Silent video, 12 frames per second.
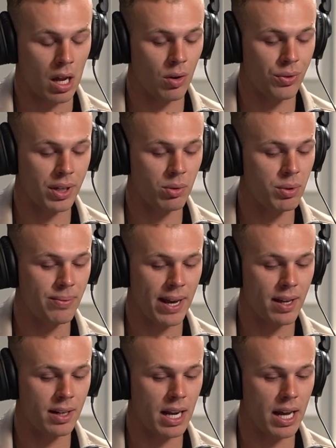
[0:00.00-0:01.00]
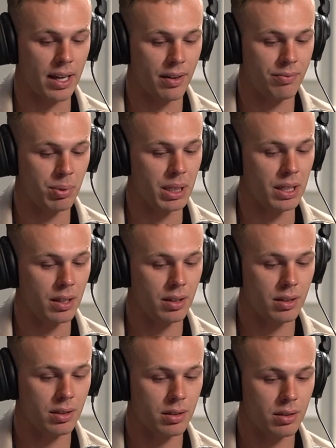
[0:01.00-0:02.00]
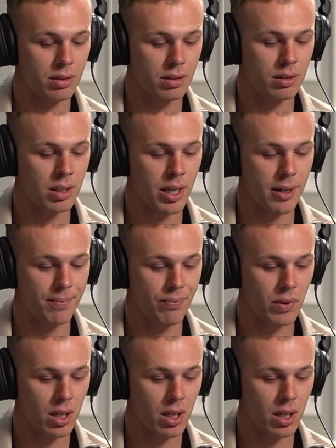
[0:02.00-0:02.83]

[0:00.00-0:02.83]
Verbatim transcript: I don't think we've had an INFP. Hmm. Yet.